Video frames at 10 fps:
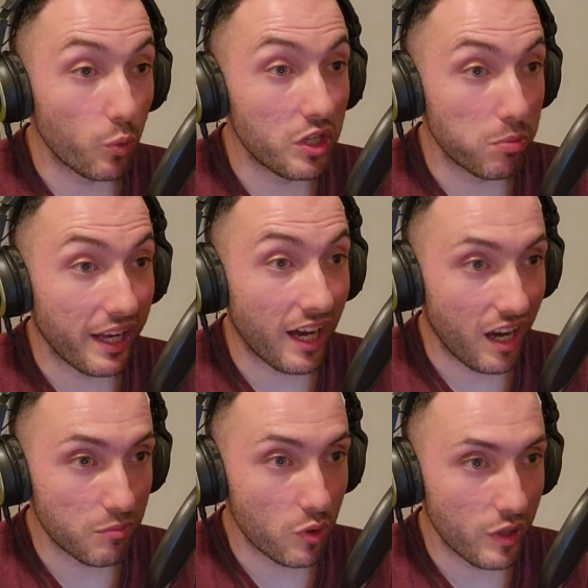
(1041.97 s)
when you play
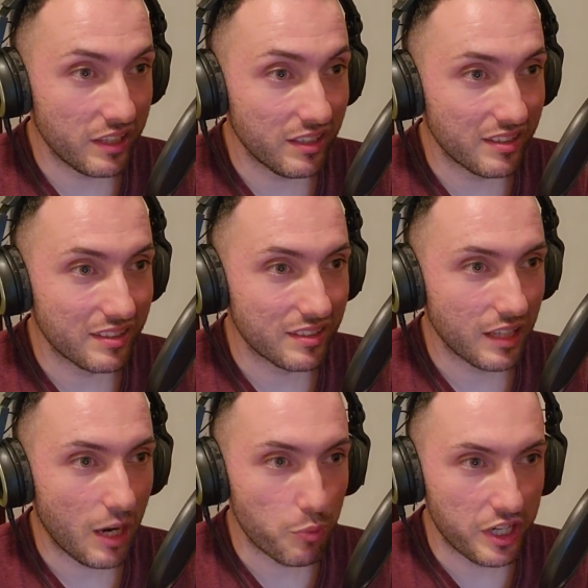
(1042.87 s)
hard point,
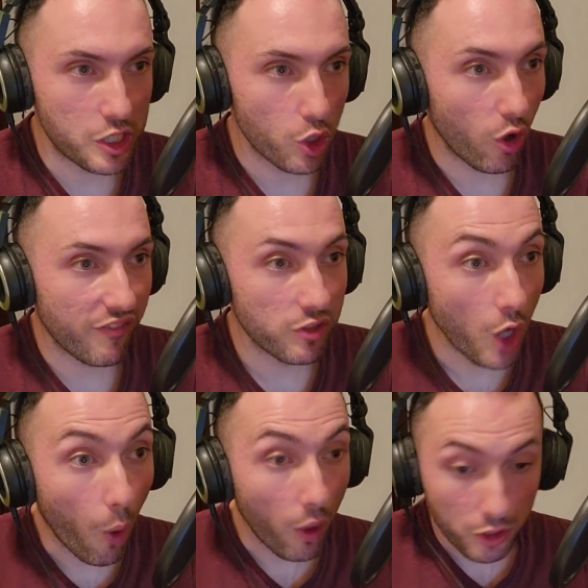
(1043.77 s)
I'm pretty sure if
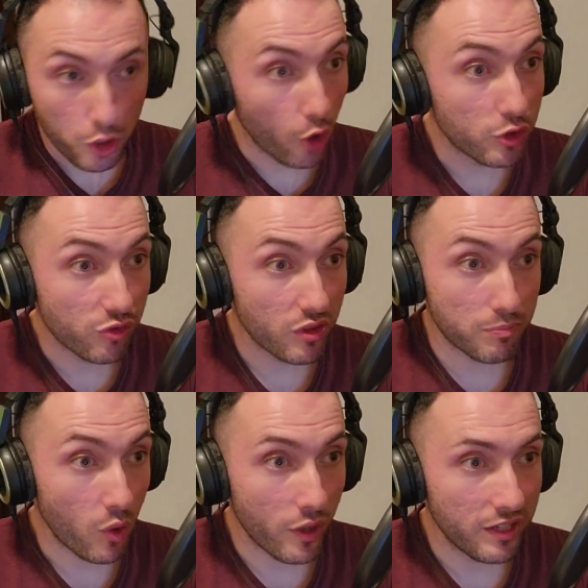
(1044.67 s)
no one goes for the
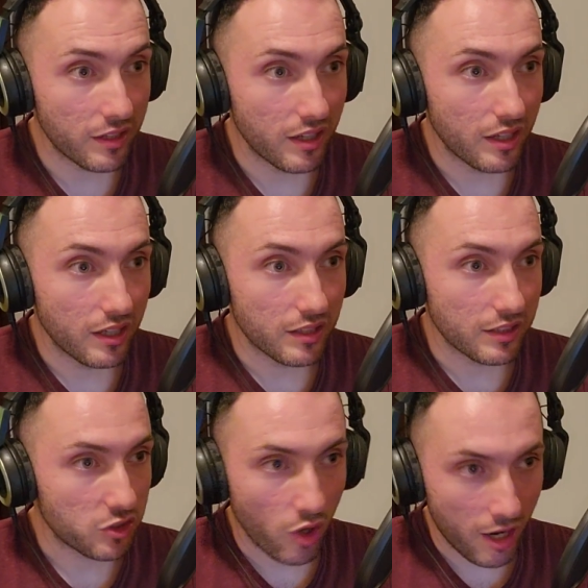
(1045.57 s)
point,
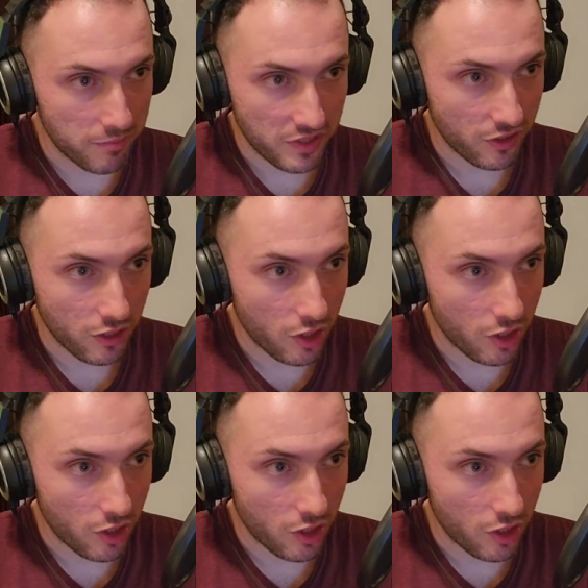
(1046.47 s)
the time doesn't